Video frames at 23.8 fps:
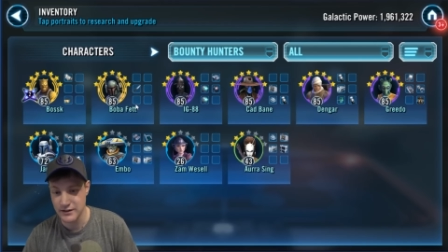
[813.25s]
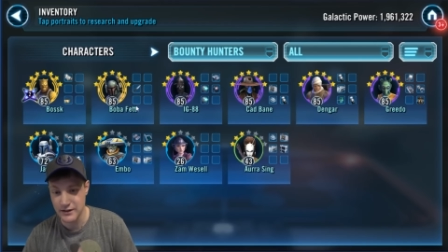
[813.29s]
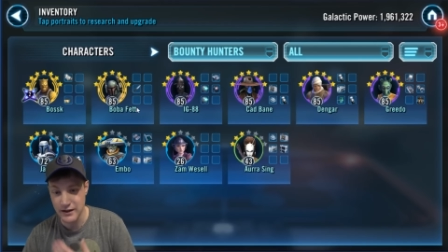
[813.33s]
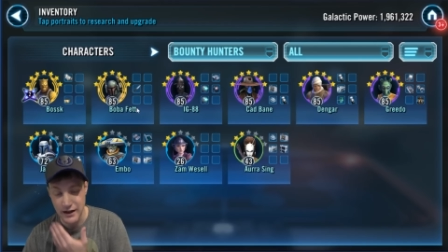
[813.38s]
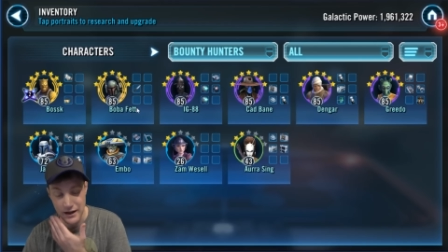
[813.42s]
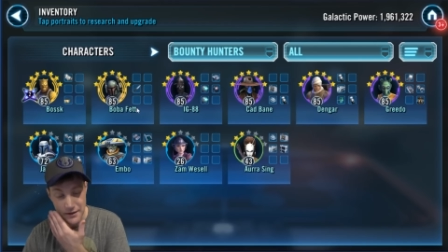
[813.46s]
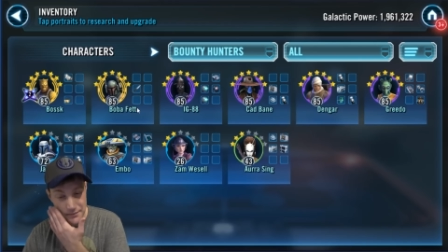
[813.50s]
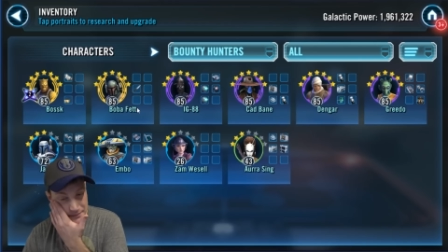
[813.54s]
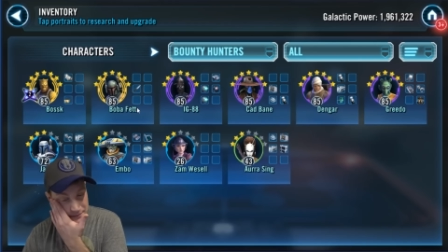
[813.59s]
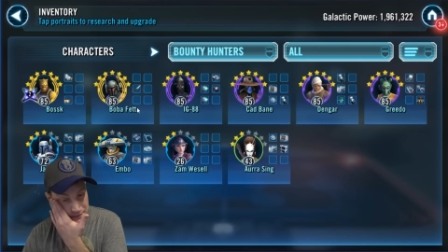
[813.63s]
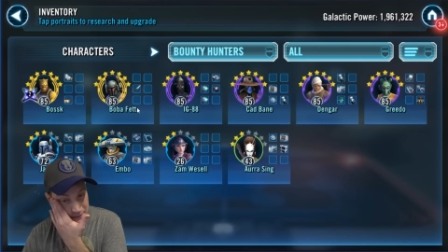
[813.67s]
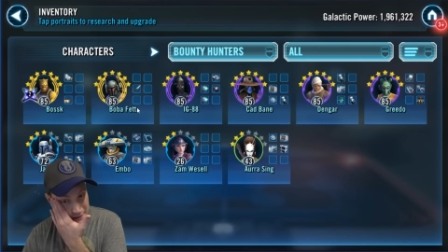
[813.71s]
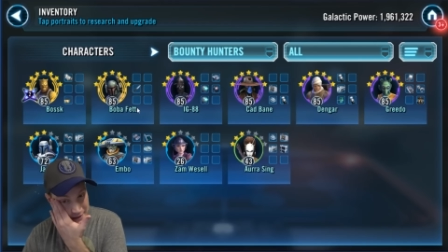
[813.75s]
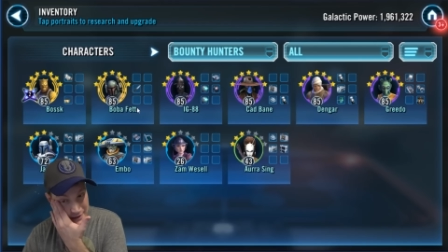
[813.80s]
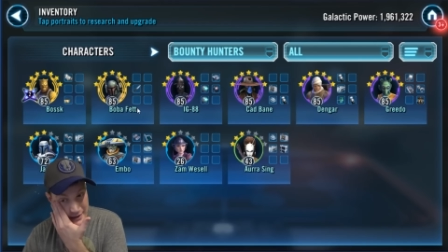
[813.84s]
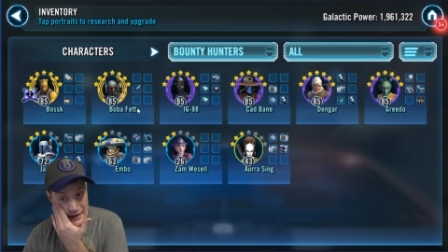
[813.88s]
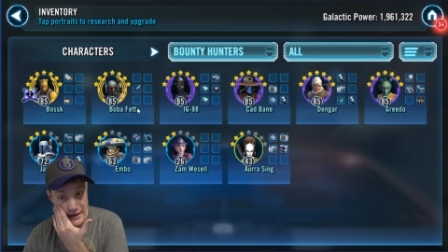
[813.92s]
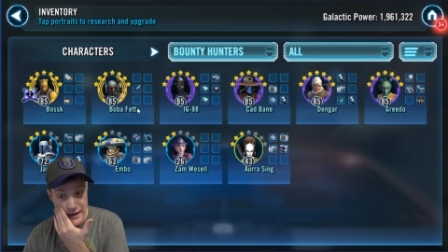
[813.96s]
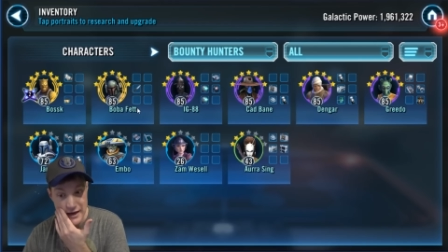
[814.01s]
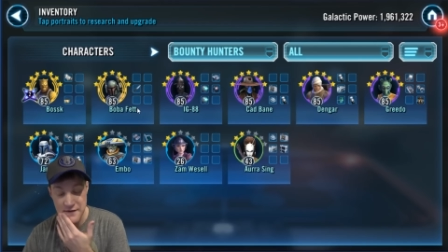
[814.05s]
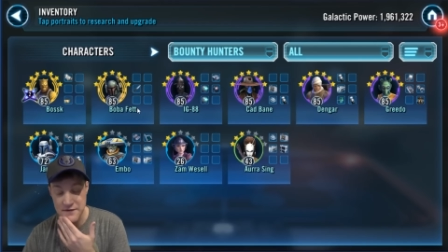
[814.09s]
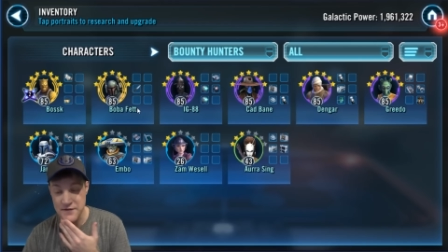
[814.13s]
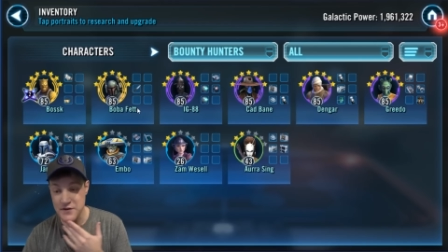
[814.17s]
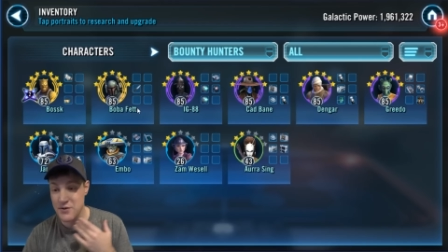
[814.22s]
Um,
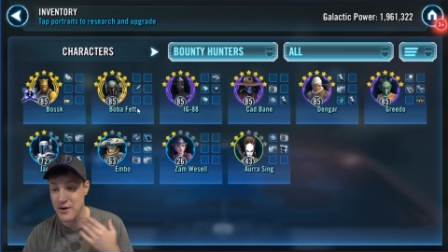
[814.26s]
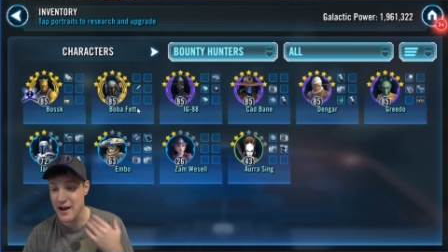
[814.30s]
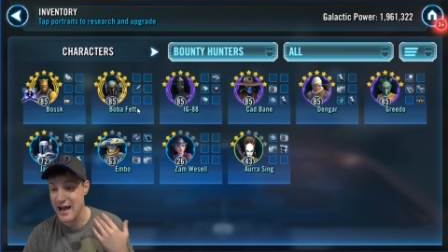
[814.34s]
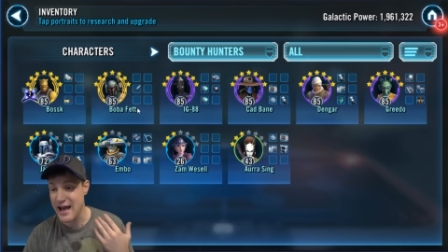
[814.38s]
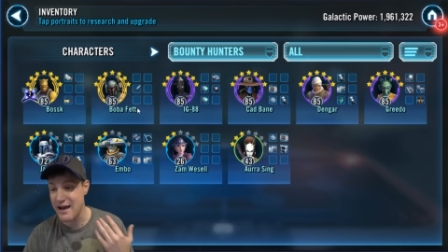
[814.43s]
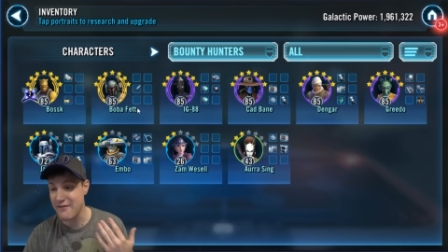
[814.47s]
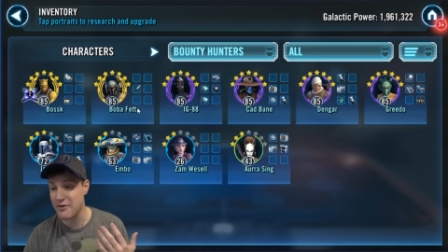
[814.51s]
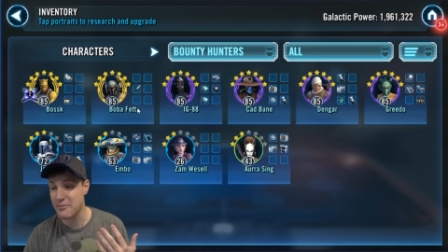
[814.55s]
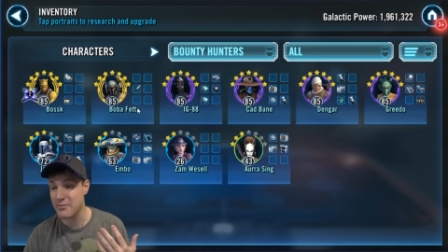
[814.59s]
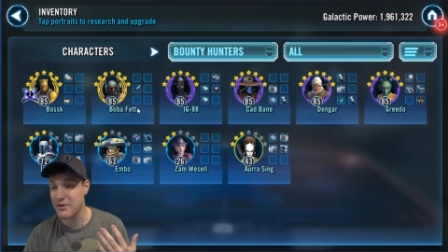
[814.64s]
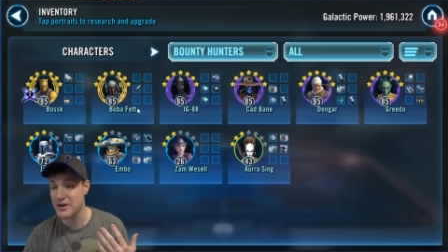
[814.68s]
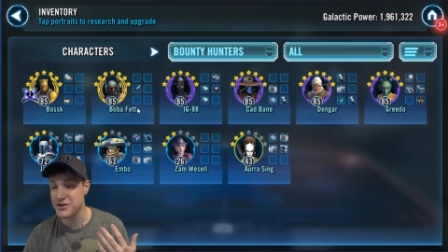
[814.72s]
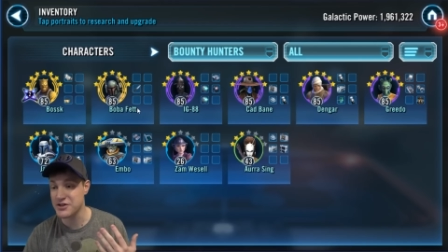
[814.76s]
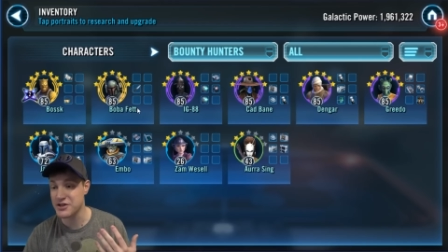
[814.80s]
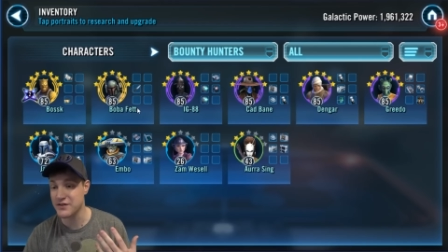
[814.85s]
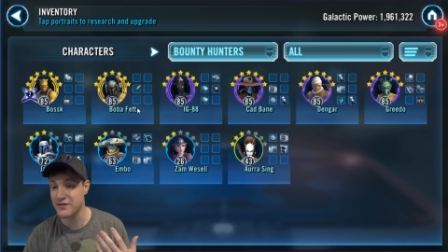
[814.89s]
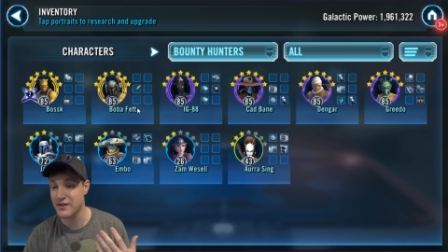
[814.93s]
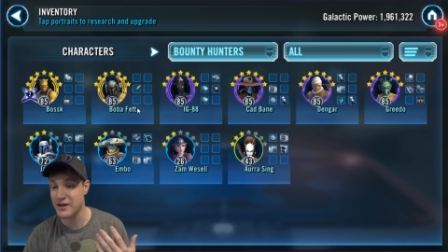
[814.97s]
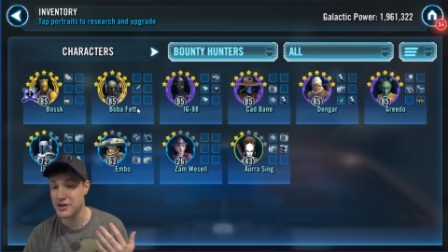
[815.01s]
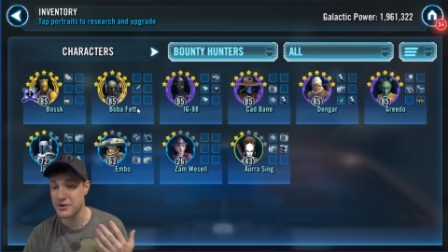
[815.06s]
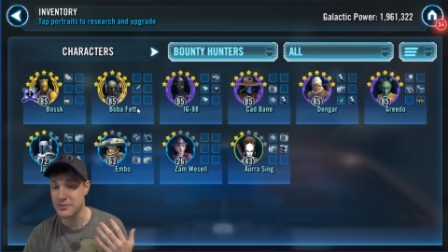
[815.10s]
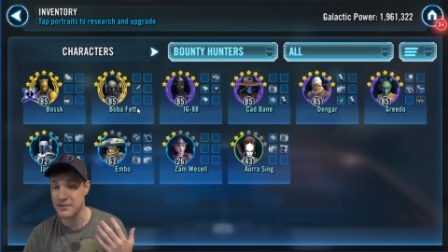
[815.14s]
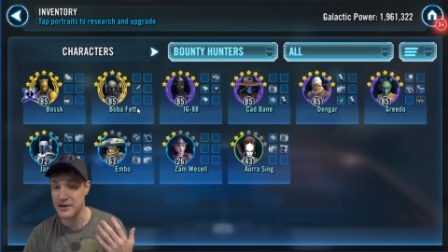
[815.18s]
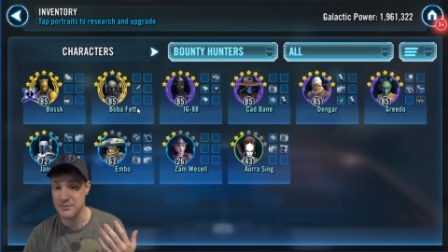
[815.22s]
if you have a bunch
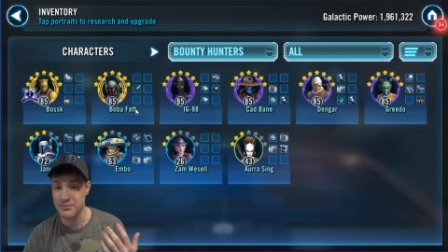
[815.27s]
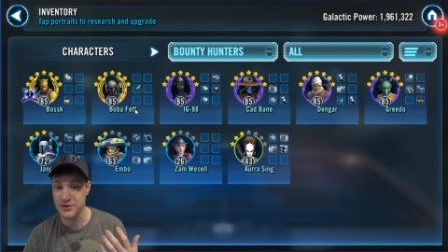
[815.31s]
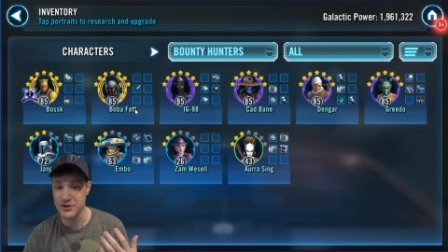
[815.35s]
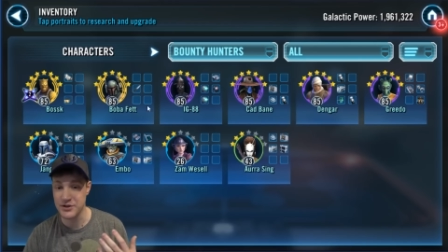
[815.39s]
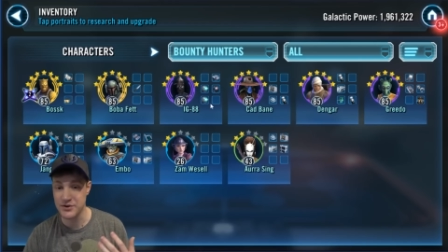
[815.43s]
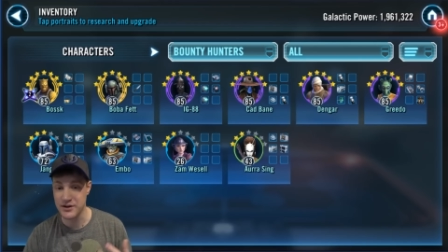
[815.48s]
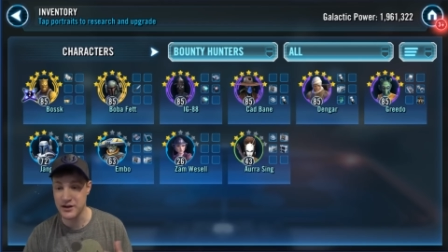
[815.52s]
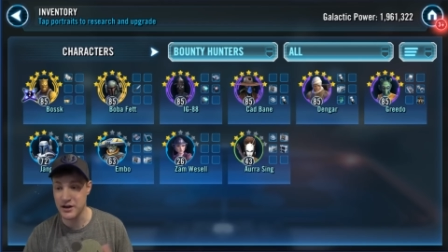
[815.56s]
of other people,